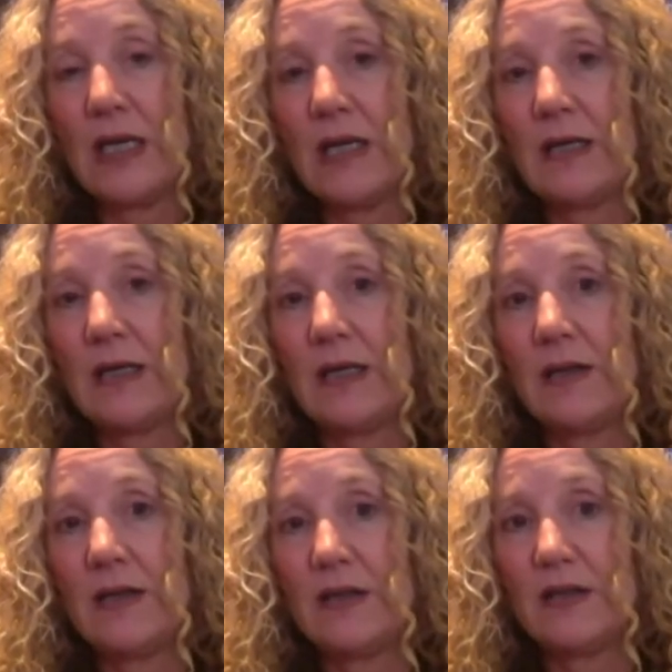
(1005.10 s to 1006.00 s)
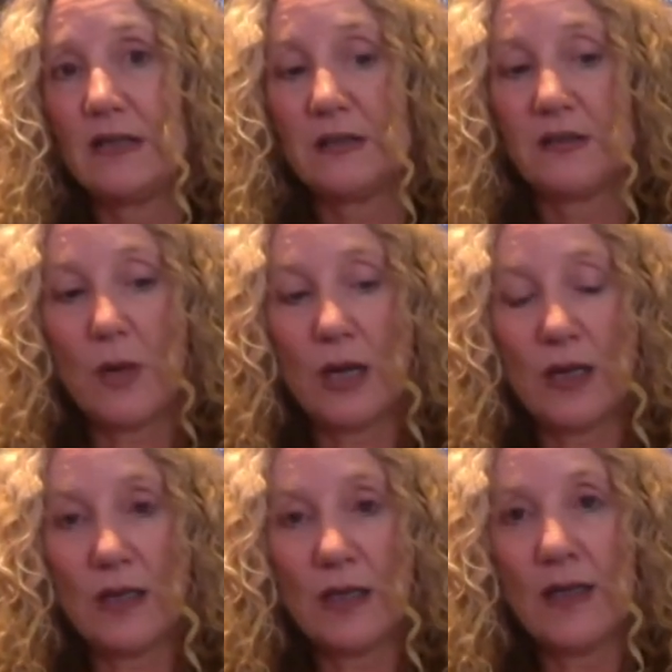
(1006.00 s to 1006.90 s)
uh, in the DRC as
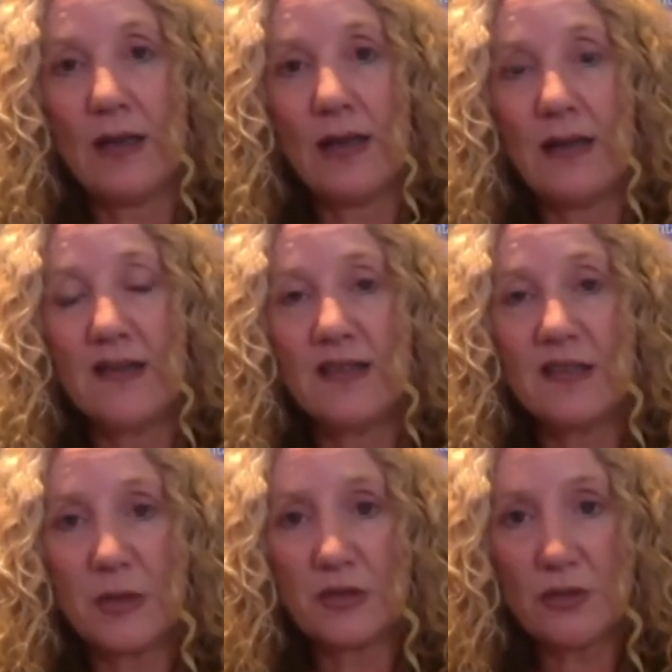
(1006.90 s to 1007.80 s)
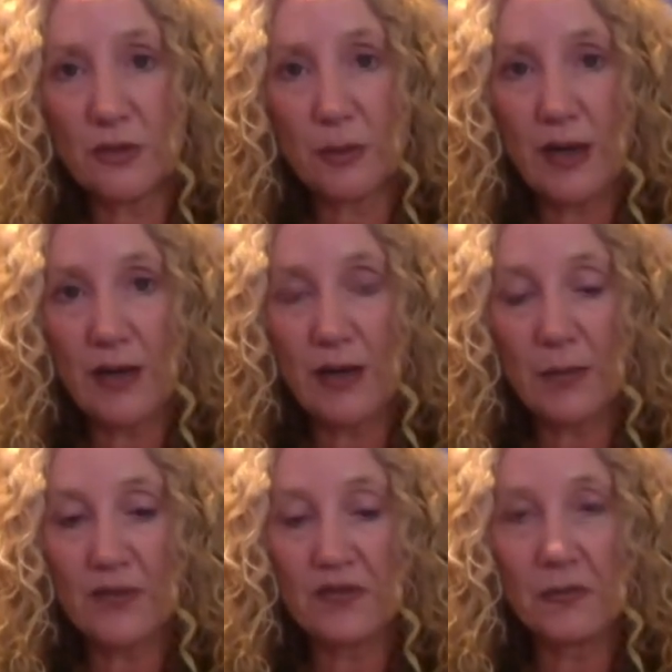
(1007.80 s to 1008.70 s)
well. That has since been turned back on,
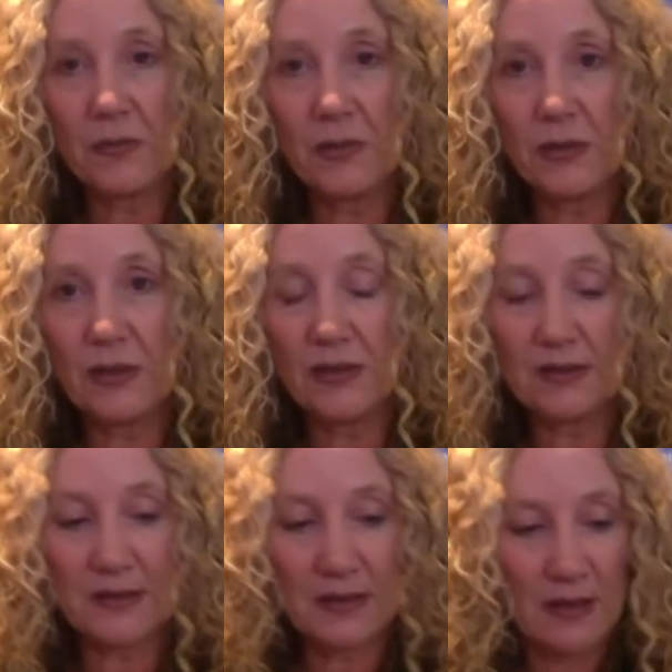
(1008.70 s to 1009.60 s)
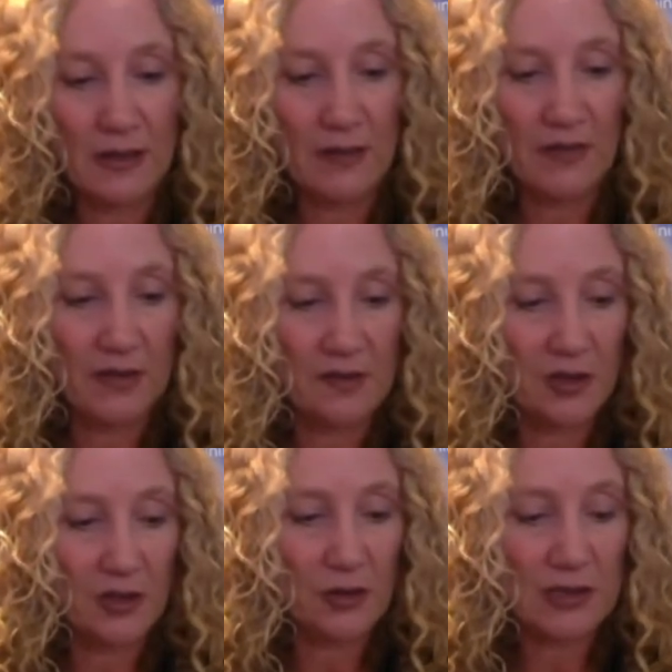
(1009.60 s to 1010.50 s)
presumably because of the
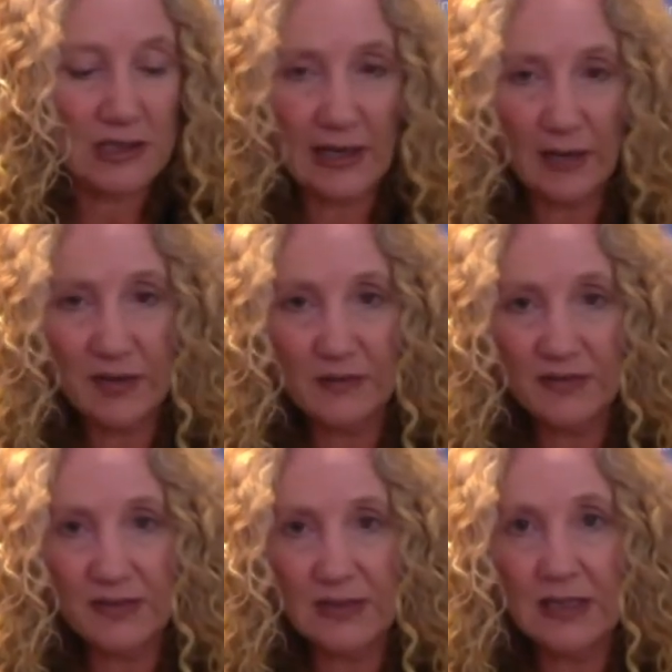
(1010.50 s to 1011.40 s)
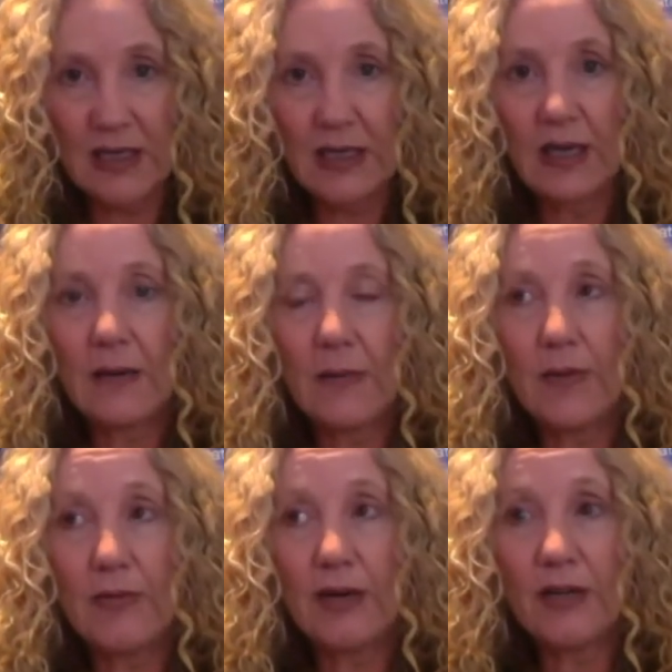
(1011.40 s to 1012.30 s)
Security Council visit, um,
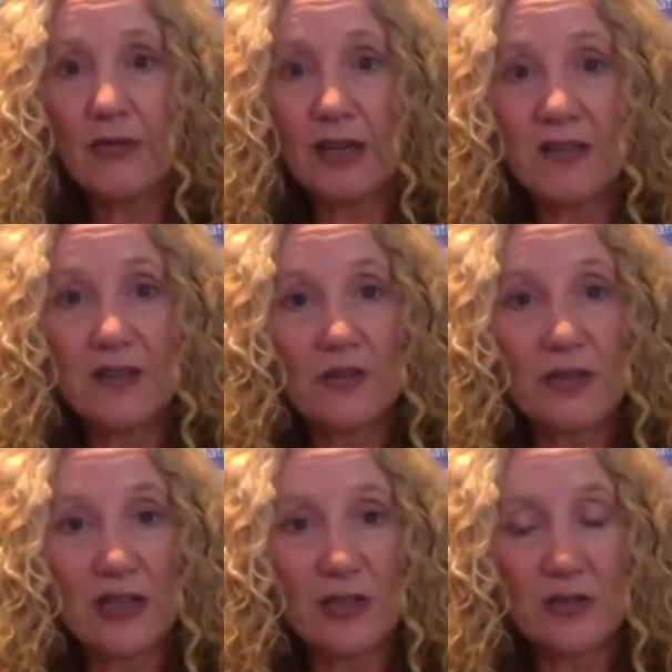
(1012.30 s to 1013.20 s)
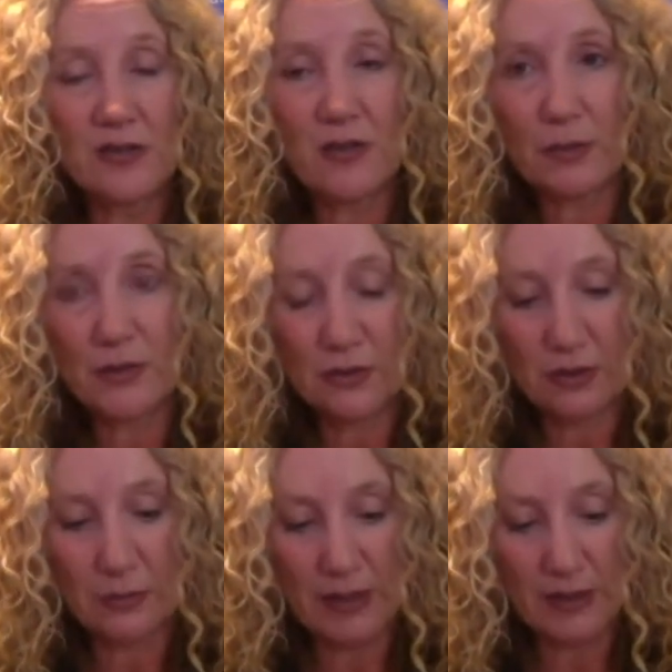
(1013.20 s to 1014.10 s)
but Radio France International has not been
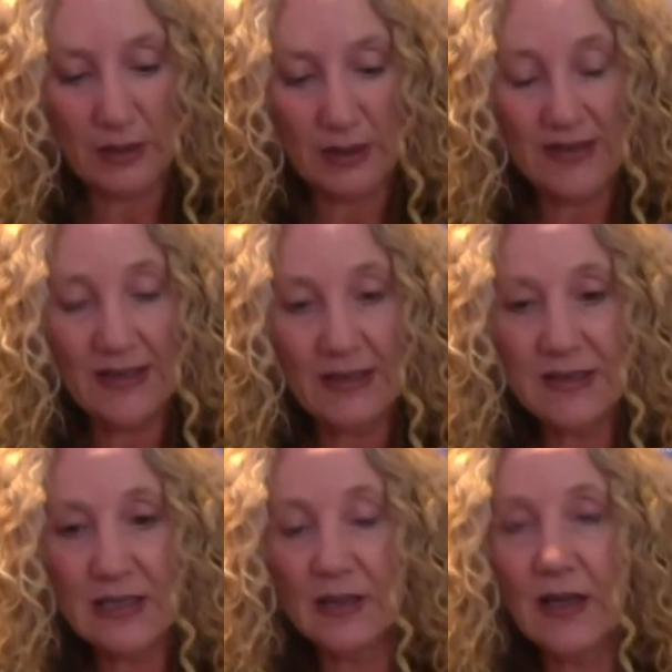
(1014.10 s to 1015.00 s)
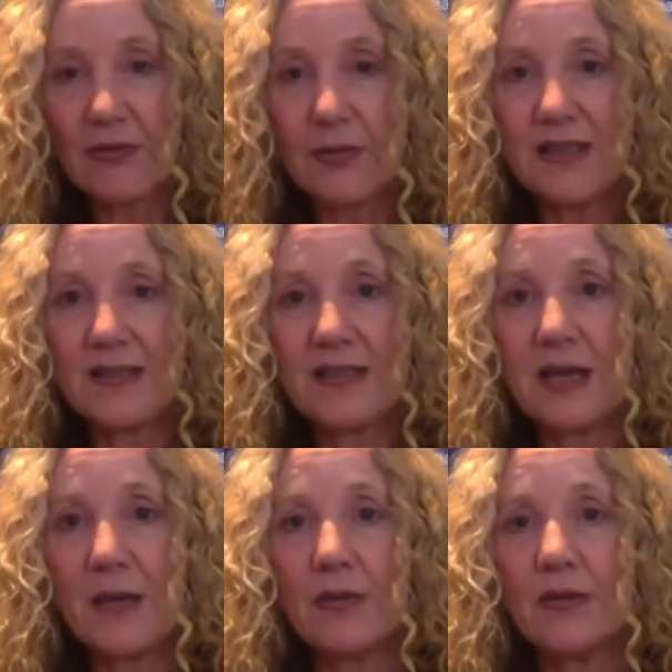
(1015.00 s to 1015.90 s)
turned back on. And since then, the government has
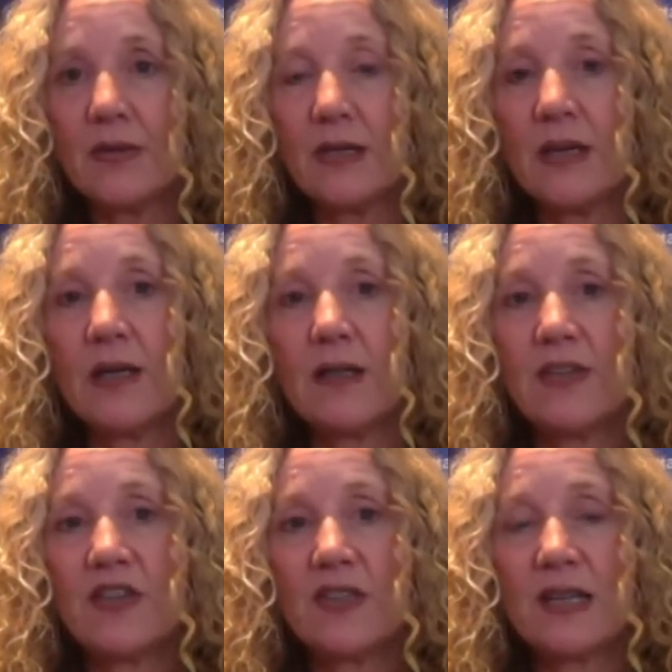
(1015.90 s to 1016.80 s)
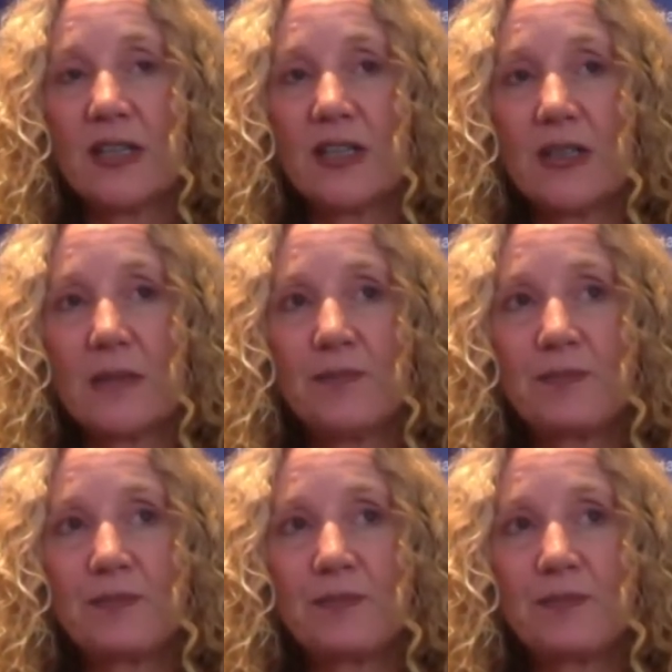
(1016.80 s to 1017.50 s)
tabled legislation